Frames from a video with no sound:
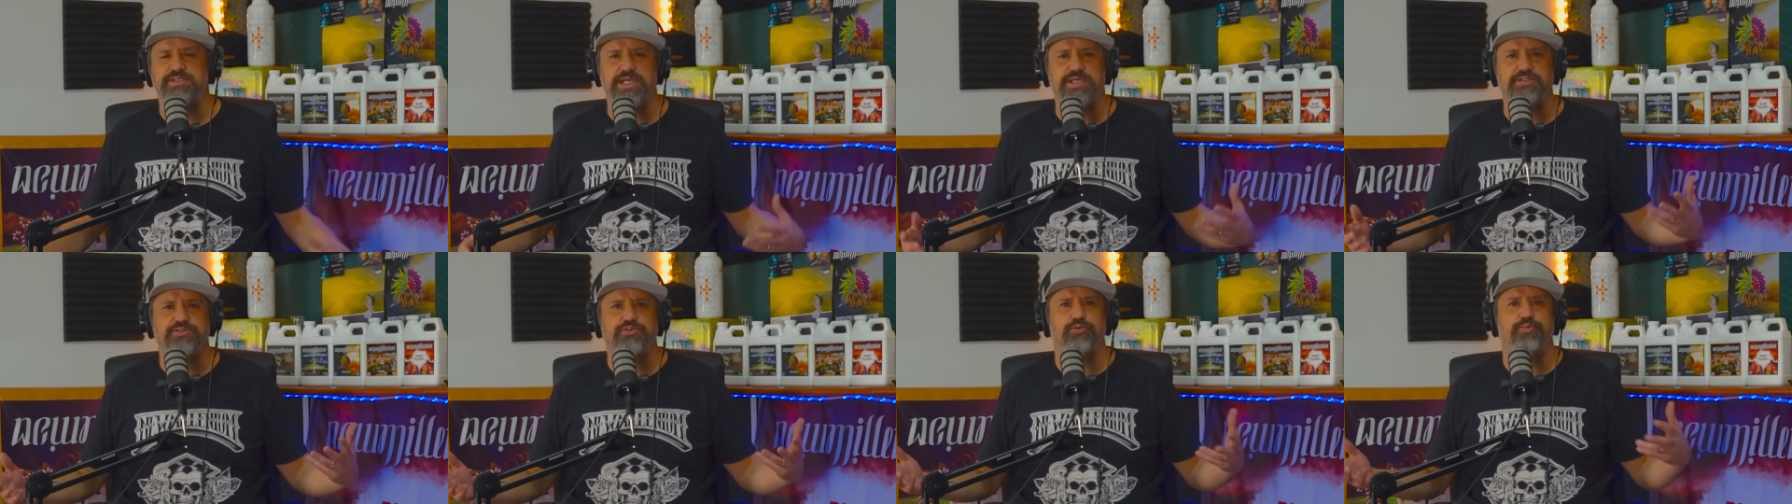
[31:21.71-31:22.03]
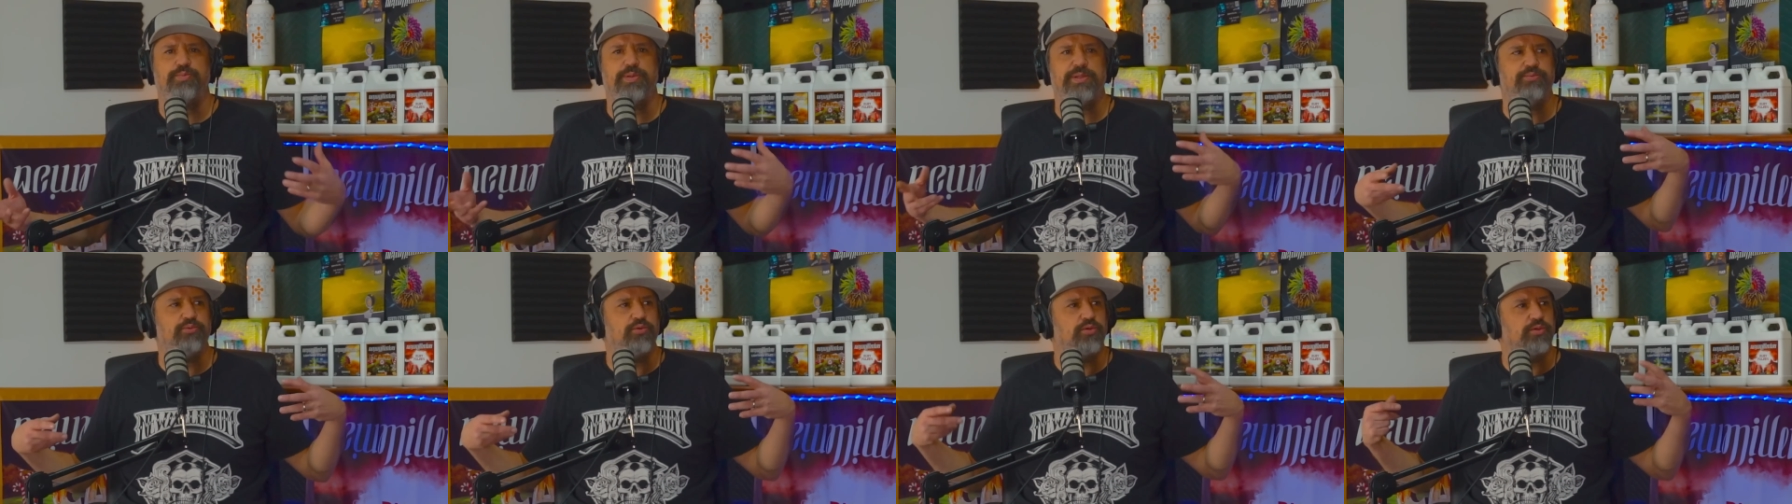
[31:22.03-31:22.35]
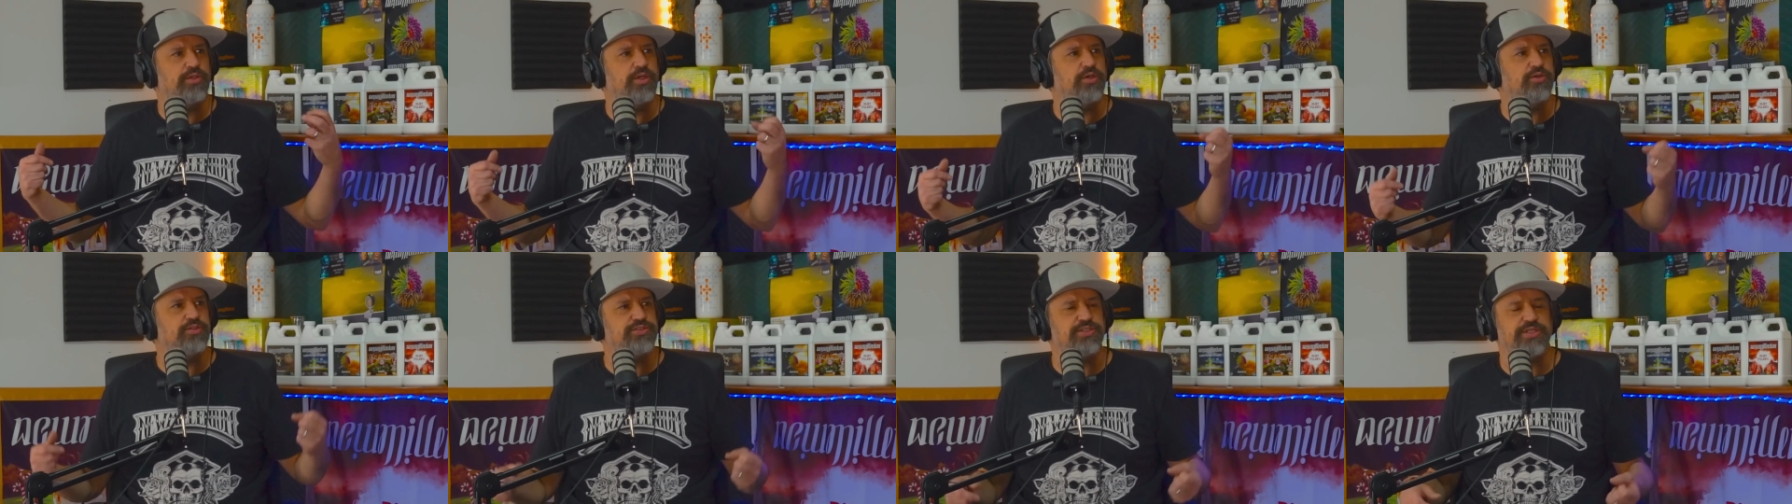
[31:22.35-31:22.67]
that's what people are
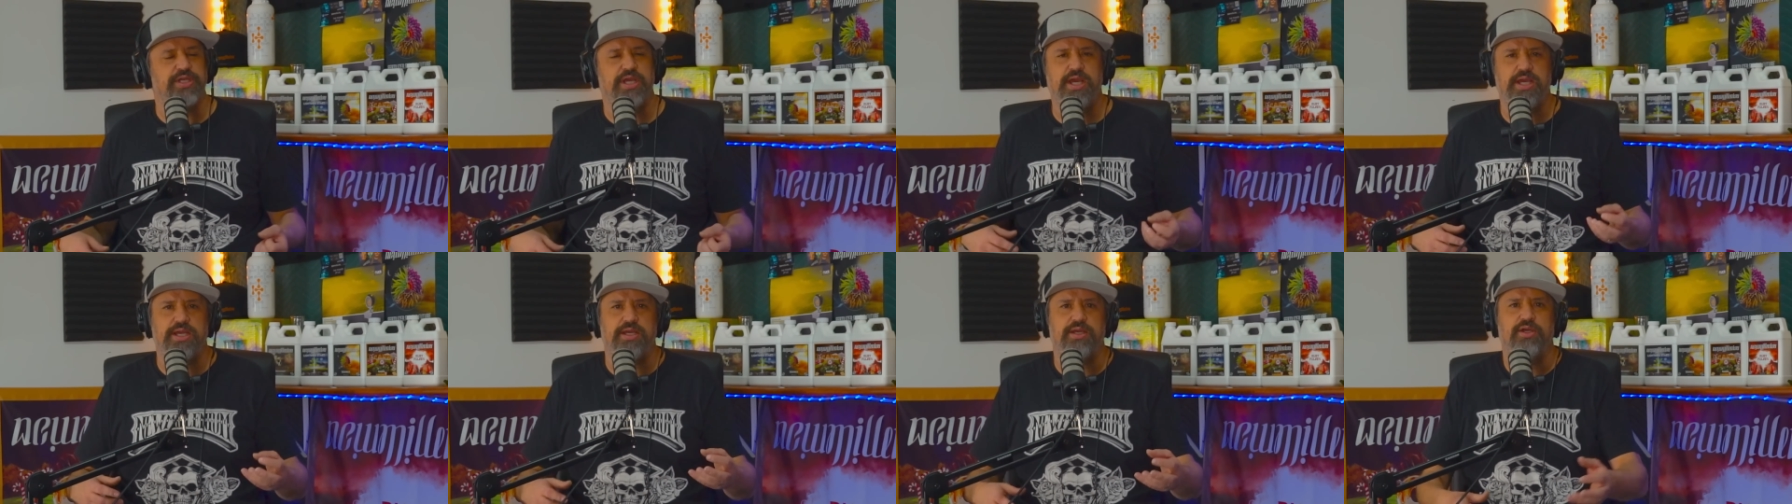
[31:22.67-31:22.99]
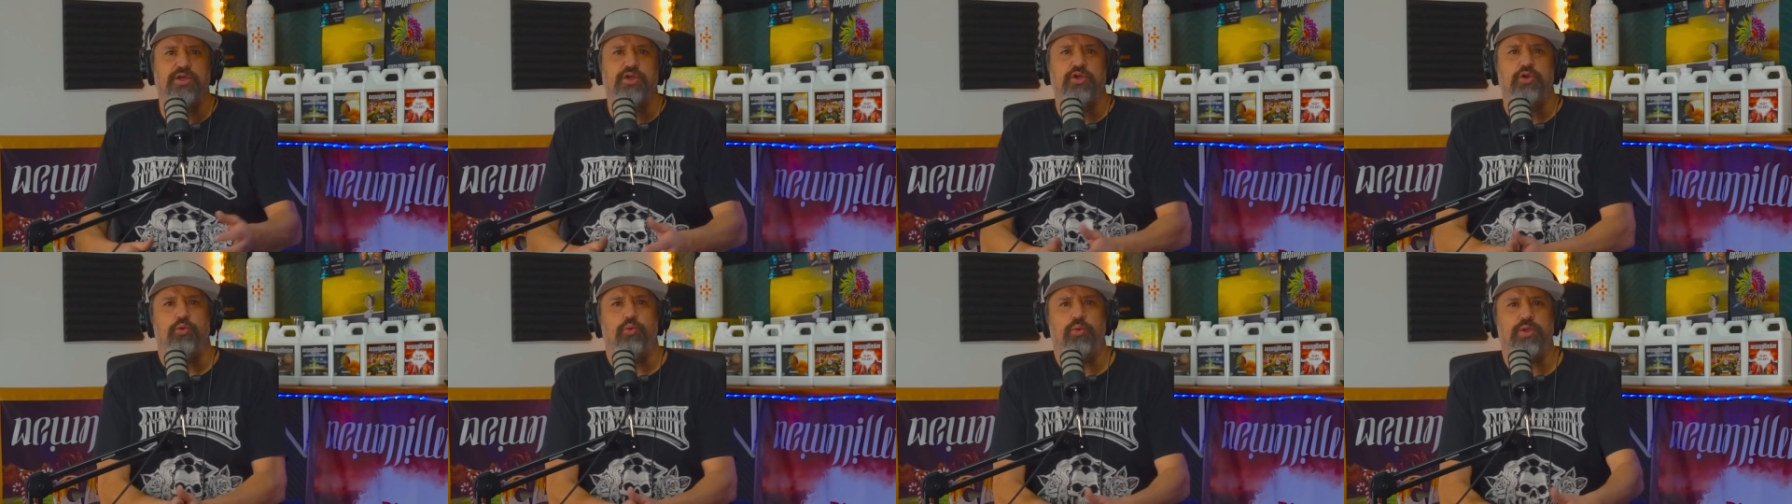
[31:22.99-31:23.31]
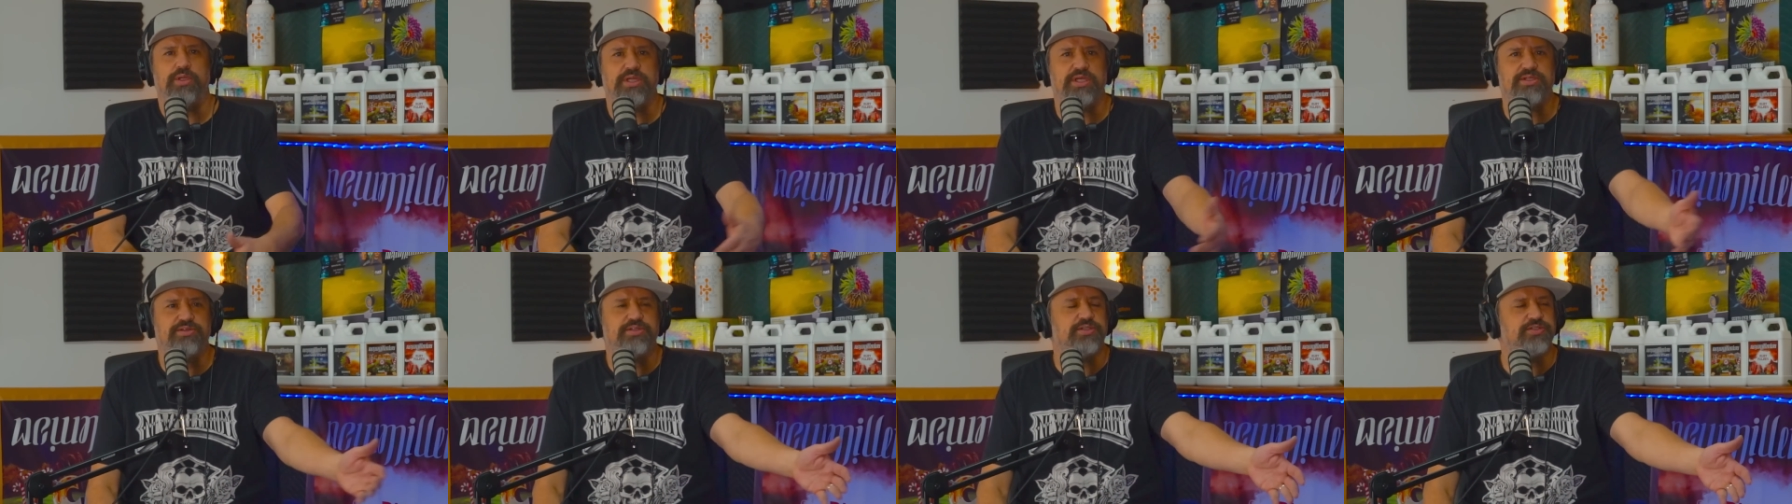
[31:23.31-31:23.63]
noticing. Hey,
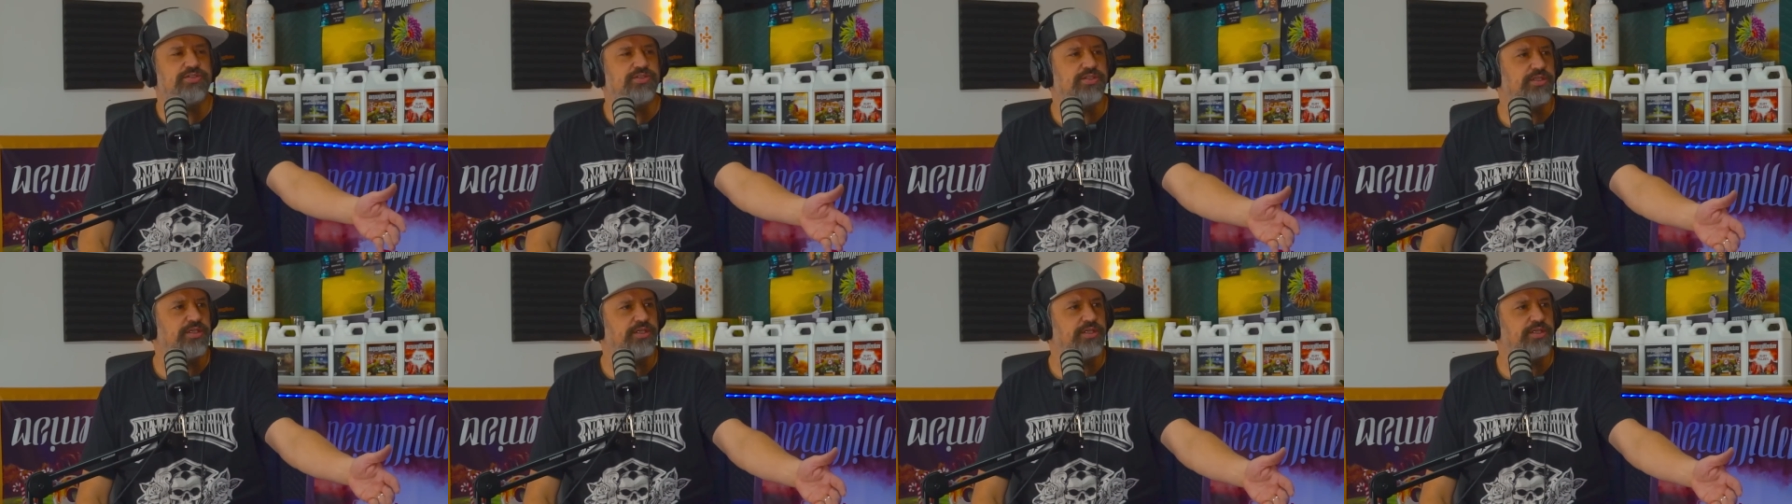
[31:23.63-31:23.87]
we let this sit